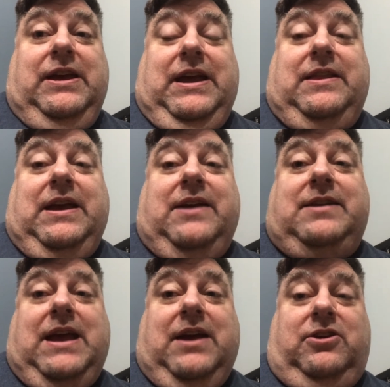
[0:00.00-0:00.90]
and they
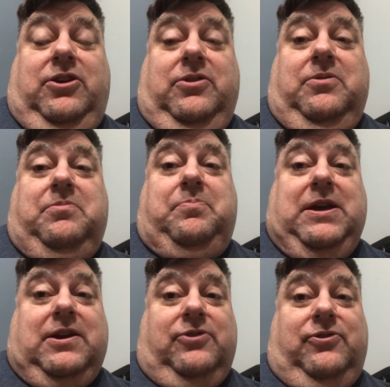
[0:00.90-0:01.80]
attack you
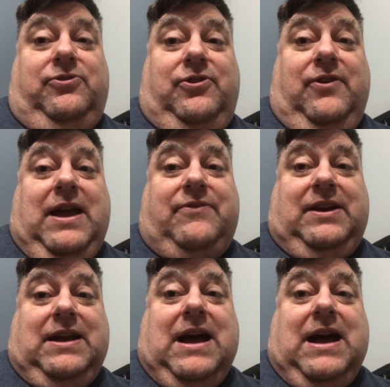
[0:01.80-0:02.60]
because you still haven't